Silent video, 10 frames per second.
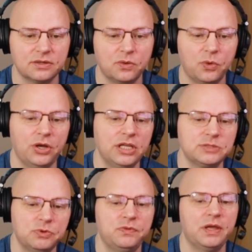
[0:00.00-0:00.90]
where
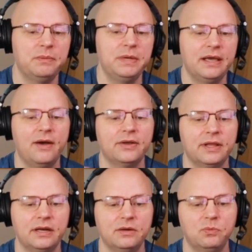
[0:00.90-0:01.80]
each move can be
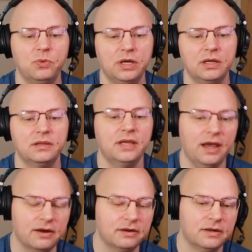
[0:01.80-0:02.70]
calculated with
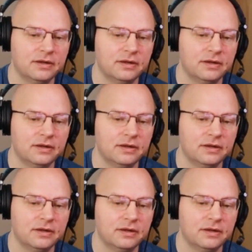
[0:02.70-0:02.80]
care.